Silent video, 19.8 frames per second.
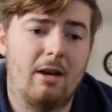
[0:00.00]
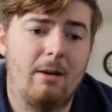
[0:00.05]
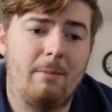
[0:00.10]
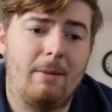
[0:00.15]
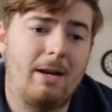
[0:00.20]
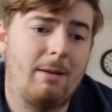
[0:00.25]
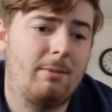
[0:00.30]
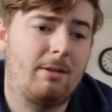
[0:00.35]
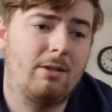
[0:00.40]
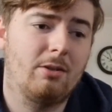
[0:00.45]
Uh,
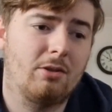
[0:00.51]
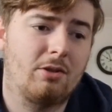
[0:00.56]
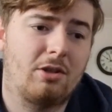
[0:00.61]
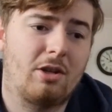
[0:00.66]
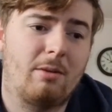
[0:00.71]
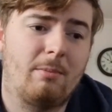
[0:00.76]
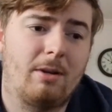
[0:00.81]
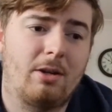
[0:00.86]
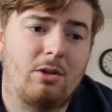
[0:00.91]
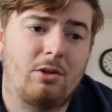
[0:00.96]
maybe not
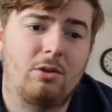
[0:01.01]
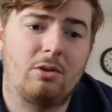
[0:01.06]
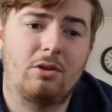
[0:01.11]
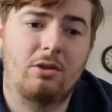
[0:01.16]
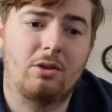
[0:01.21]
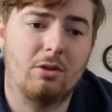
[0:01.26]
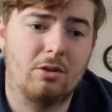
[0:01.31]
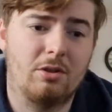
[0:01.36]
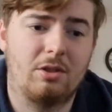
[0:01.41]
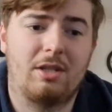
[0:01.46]
so much on
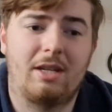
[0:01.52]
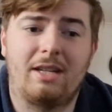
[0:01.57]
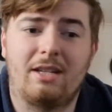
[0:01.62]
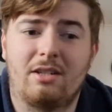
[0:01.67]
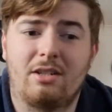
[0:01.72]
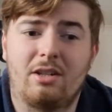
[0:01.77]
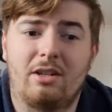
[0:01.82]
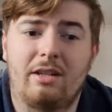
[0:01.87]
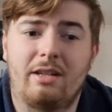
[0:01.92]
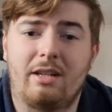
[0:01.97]
the
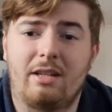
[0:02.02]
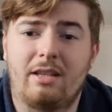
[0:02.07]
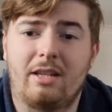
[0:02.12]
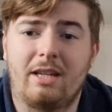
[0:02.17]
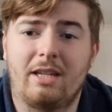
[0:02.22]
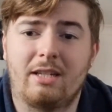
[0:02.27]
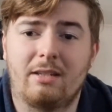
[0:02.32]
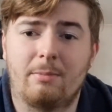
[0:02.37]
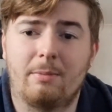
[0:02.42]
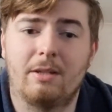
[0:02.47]
content side of
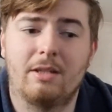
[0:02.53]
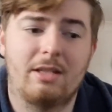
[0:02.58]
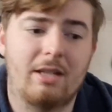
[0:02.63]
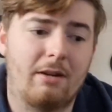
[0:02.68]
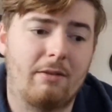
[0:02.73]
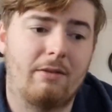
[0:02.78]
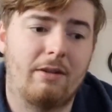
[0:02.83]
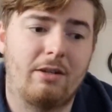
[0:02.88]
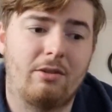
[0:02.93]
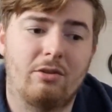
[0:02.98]
things, but
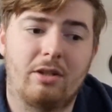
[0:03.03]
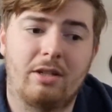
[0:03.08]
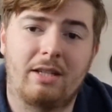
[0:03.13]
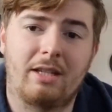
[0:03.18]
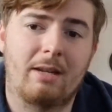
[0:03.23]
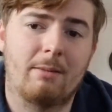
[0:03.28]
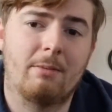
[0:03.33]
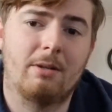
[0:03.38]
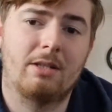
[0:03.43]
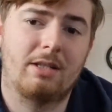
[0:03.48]
definitely trying
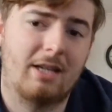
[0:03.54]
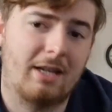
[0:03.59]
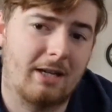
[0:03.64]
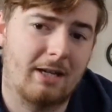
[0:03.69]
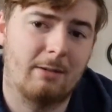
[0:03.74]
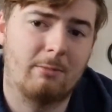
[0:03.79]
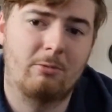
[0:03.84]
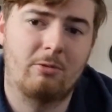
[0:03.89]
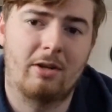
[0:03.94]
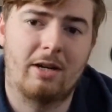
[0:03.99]
to get my
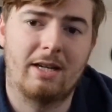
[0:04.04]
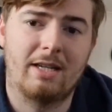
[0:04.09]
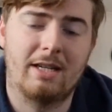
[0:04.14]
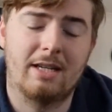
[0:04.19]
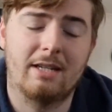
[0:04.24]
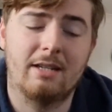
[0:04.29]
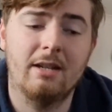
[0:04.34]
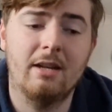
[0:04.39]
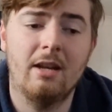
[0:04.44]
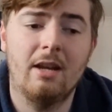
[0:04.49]
tech
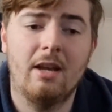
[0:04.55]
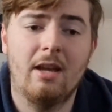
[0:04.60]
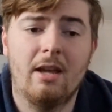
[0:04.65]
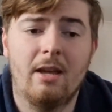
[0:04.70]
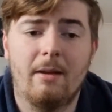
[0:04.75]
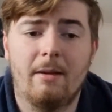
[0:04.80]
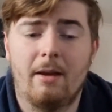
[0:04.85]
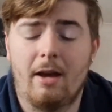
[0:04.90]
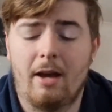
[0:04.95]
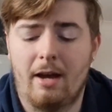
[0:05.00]
upgraded
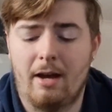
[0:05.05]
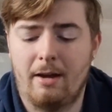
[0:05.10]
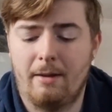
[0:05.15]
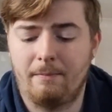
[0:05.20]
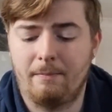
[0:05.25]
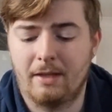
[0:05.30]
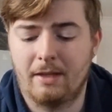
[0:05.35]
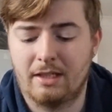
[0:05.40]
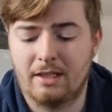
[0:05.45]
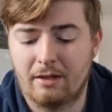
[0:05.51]

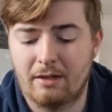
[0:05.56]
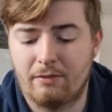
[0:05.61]
um,